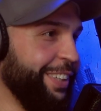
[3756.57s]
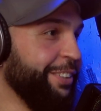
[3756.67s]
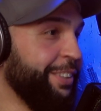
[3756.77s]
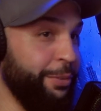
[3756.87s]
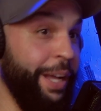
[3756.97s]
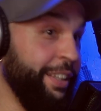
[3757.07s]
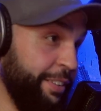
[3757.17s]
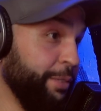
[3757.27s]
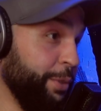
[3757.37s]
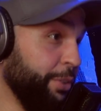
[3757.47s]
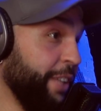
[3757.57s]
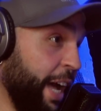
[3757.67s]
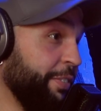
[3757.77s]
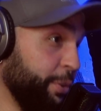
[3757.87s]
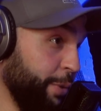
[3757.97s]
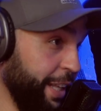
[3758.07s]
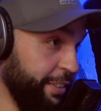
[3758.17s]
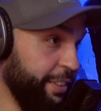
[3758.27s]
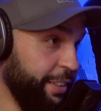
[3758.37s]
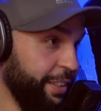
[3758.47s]
We used to rent. We used to have to
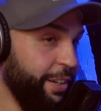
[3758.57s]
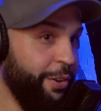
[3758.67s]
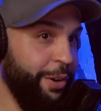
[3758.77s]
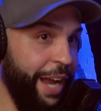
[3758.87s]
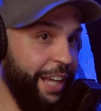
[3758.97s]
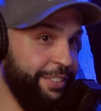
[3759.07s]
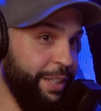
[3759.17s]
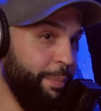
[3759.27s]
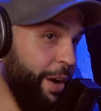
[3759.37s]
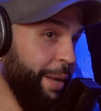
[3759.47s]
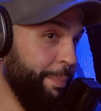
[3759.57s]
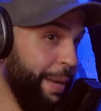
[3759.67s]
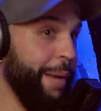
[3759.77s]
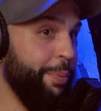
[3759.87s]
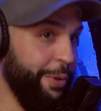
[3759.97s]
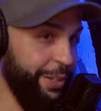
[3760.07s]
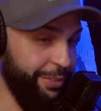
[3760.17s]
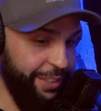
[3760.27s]
rent or actually buy pornos.